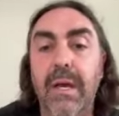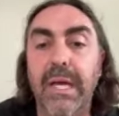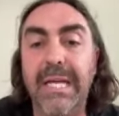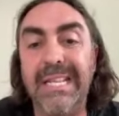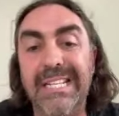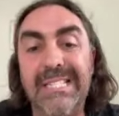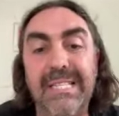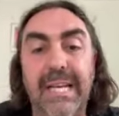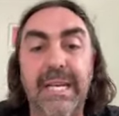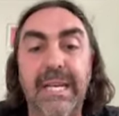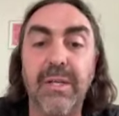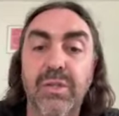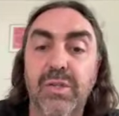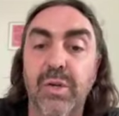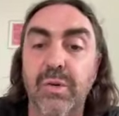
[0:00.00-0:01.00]
in this like
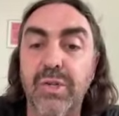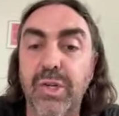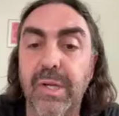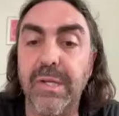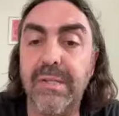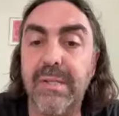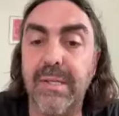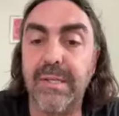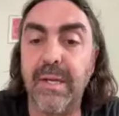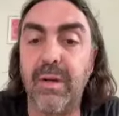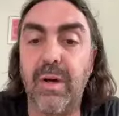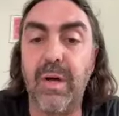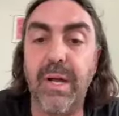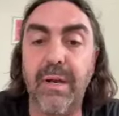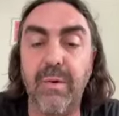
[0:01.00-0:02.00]
socialist, as they
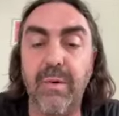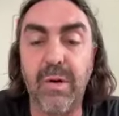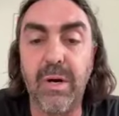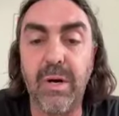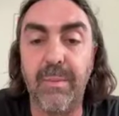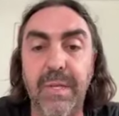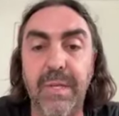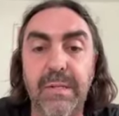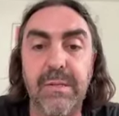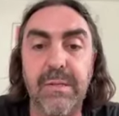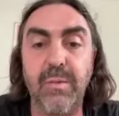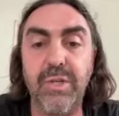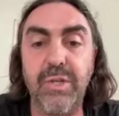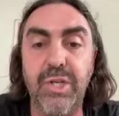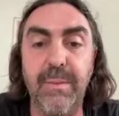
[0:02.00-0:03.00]
call it, and or communist
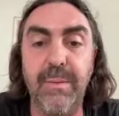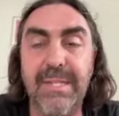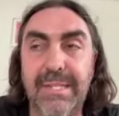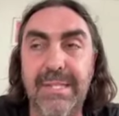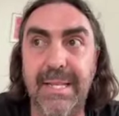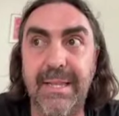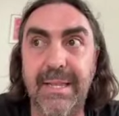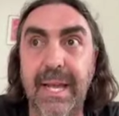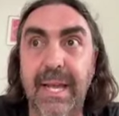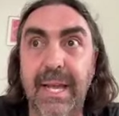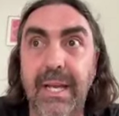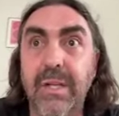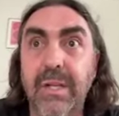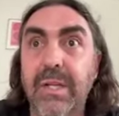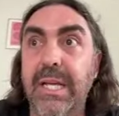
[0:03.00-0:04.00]
regime is that
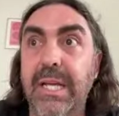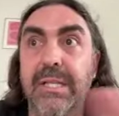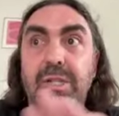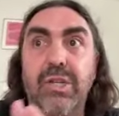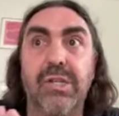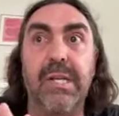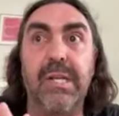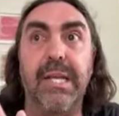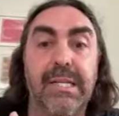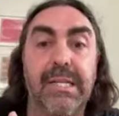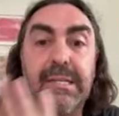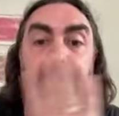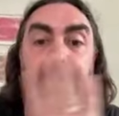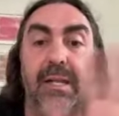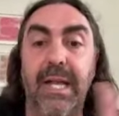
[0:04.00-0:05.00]
it's just like
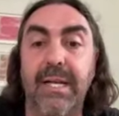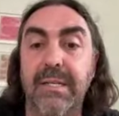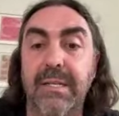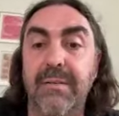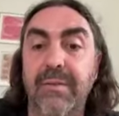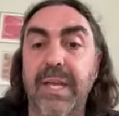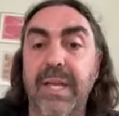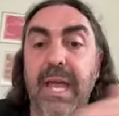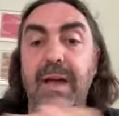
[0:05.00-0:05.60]
this collective, like